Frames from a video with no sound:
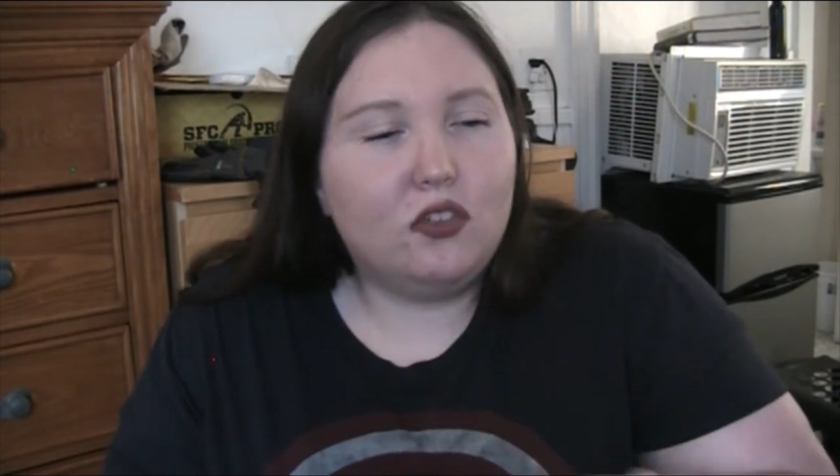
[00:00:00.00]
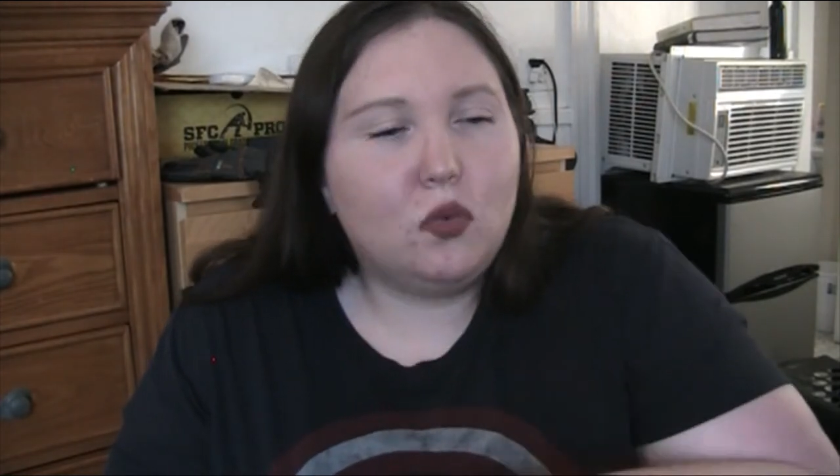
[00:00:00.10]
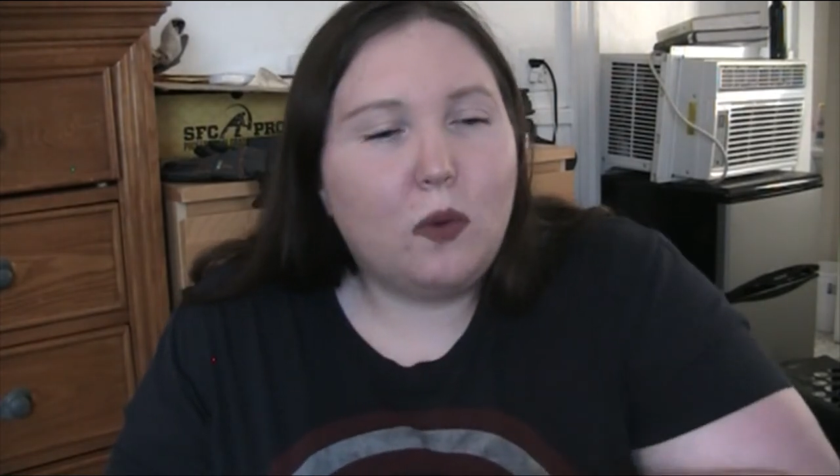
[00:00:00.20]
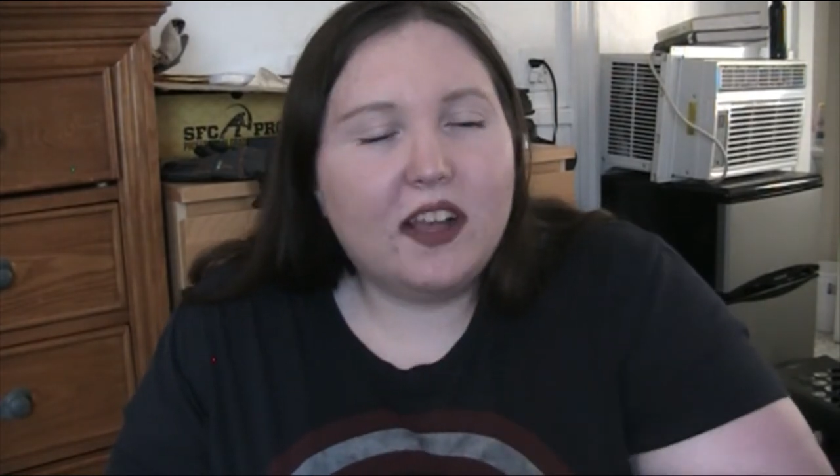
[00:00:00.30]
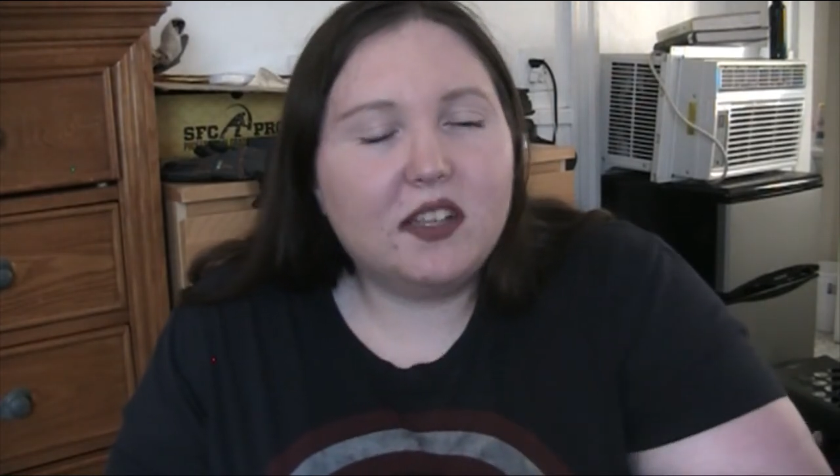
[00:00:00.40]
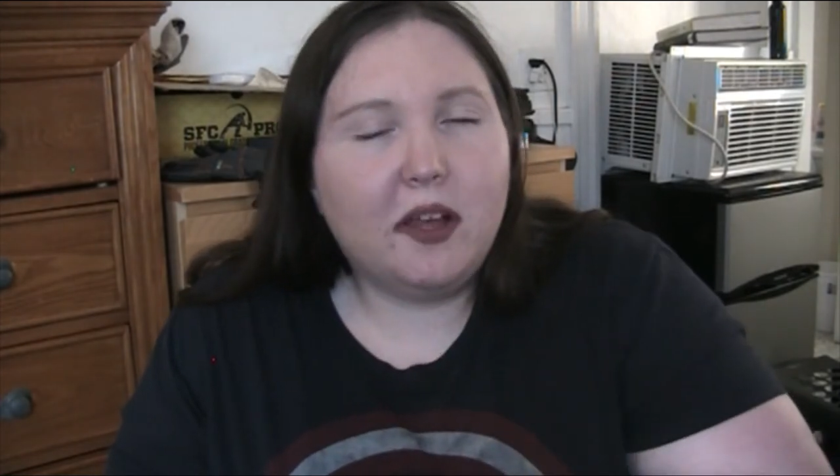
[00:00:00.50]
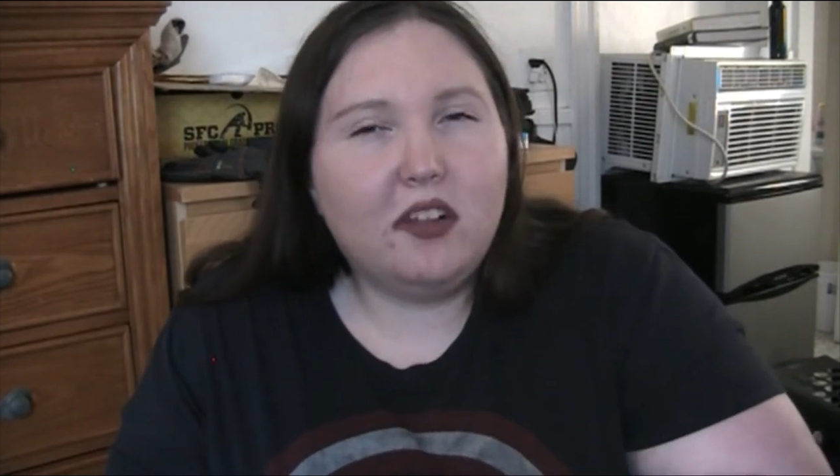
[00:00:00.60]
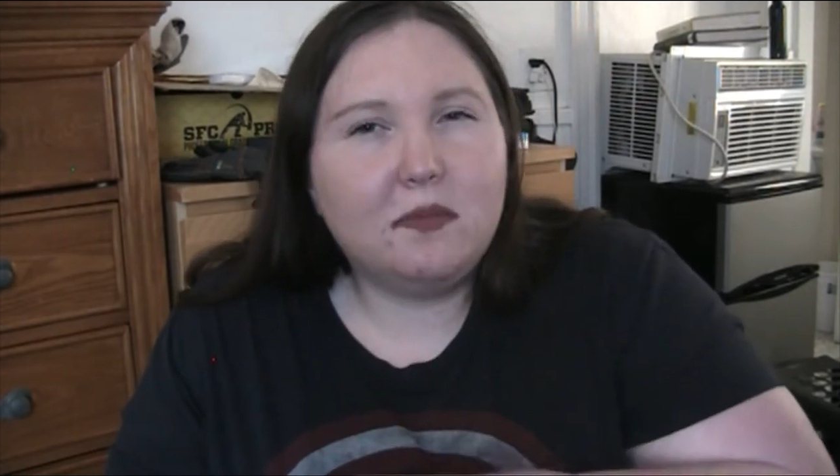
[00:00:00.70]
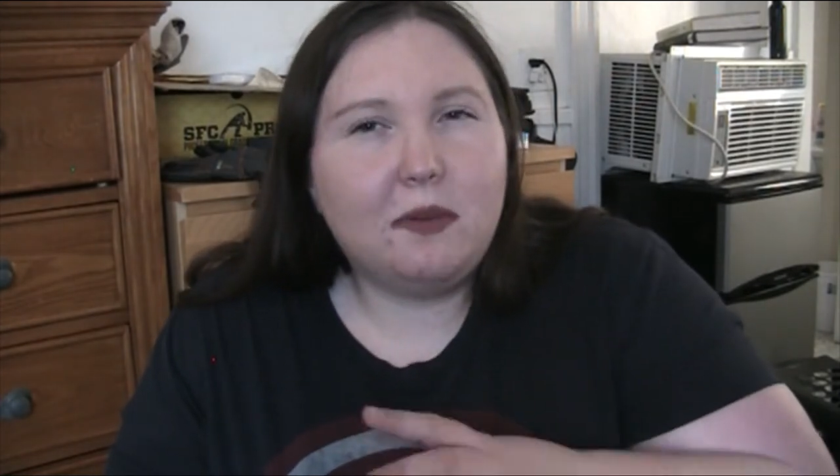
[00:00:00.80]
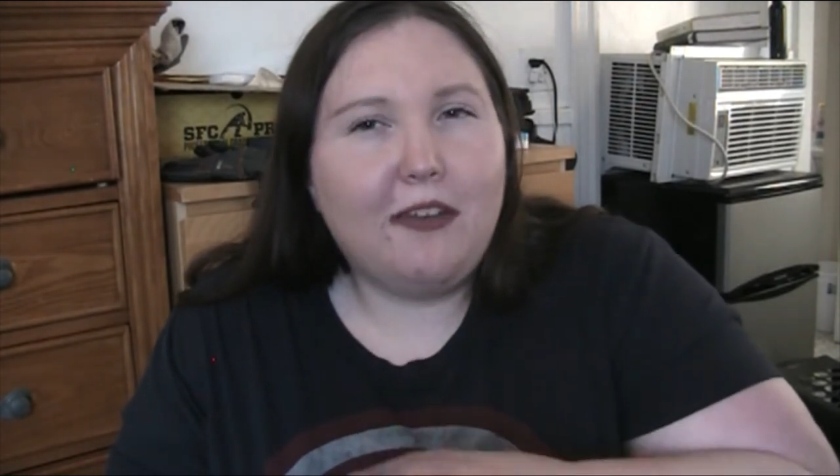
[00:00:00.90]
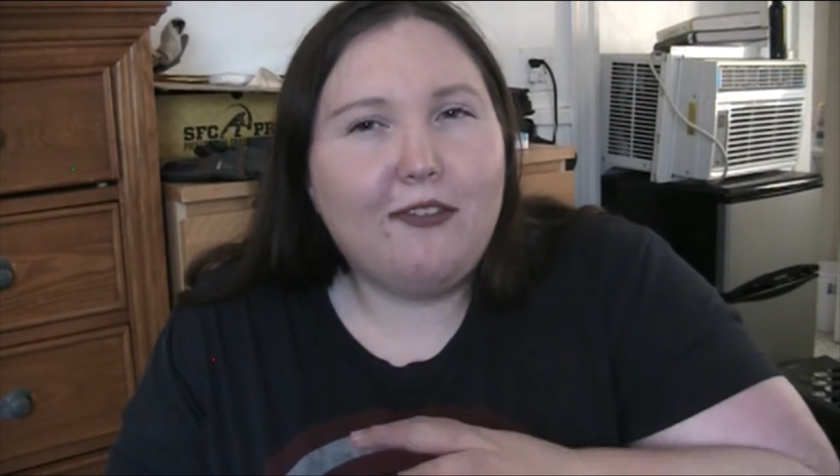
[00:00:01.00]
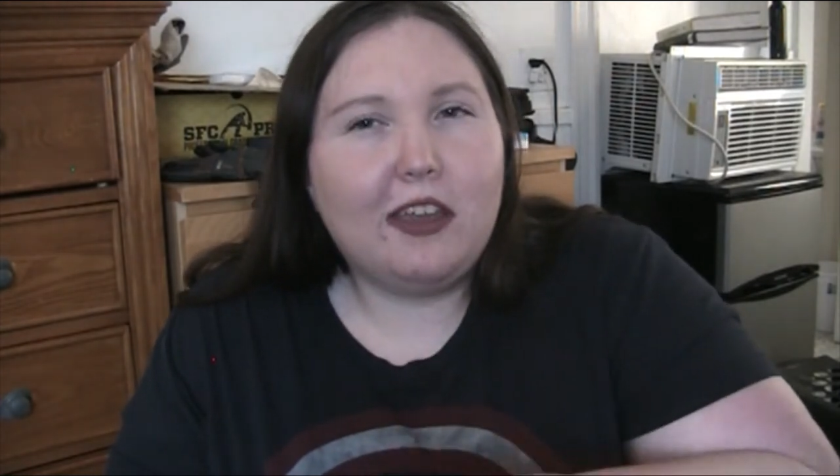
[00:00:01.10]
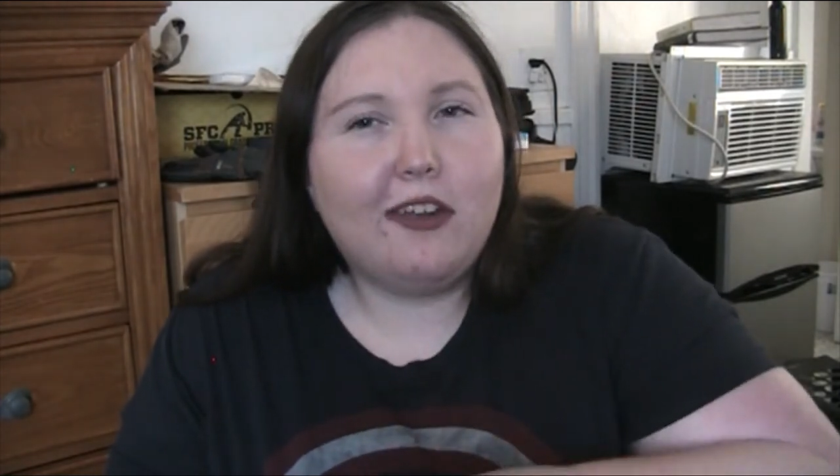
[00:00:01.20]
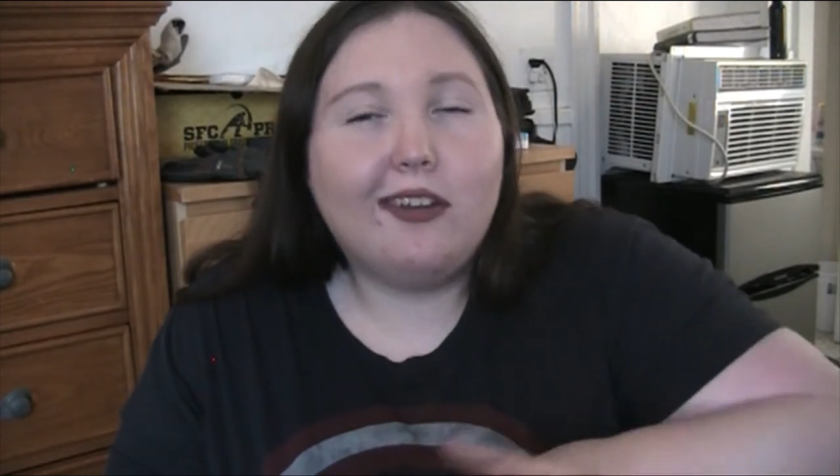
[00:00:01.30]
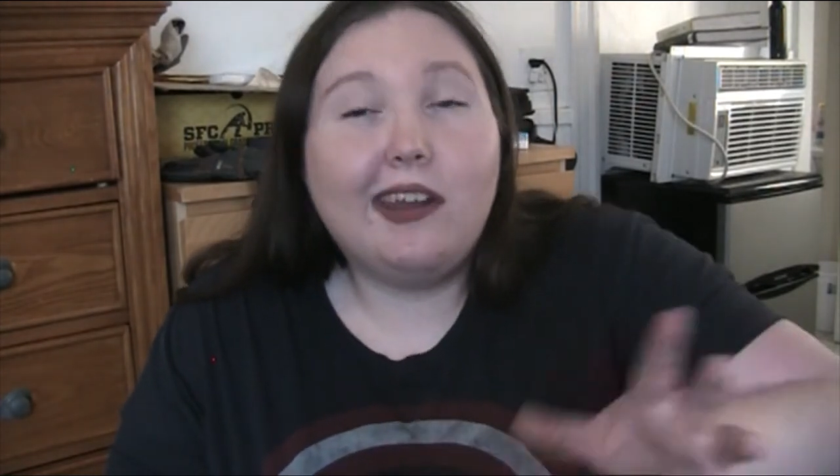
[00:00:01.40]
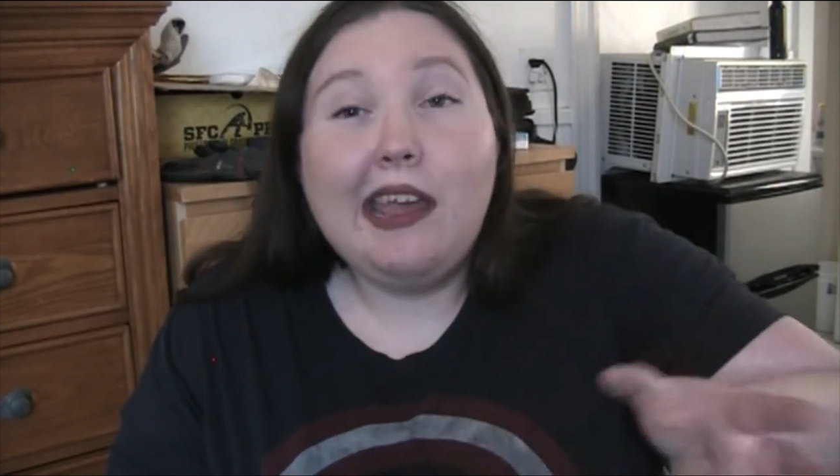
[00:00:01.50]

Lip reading: to wax melts, but I figured